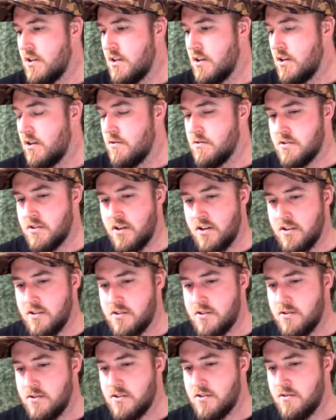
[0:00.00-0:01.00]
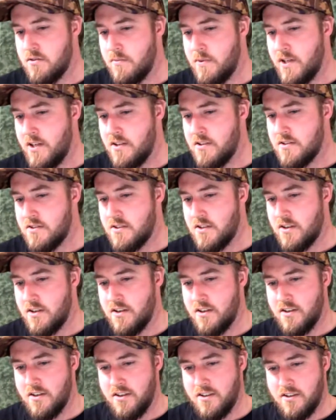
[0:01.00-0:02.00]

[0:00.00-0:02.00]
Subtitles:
was going to talk to about, so